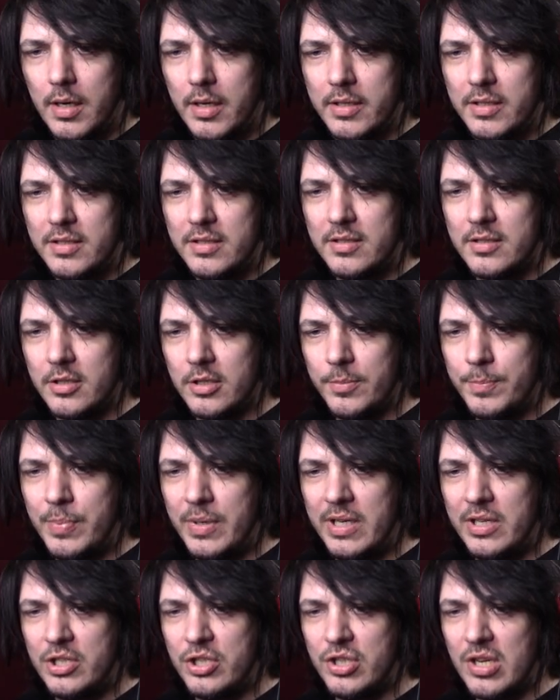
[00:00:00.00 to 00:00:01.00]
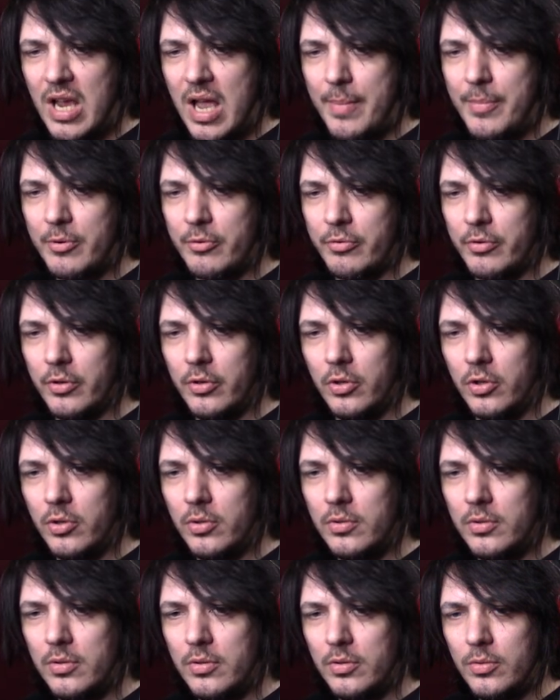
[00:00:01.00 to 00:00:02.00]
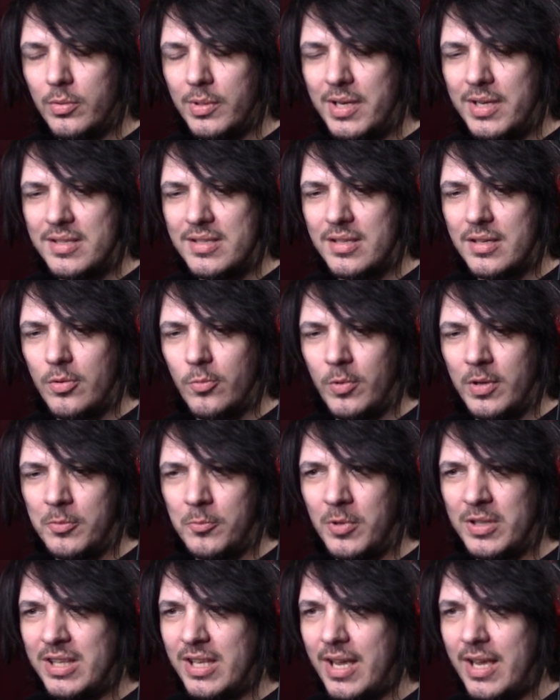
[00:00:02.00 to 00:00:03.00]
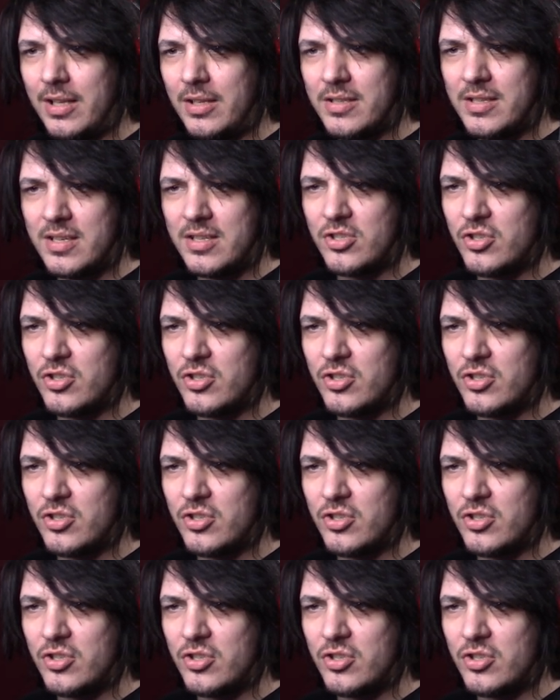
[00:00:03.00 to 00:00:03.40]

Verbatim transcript: A derpy Jabiru. What is it? What, what the is a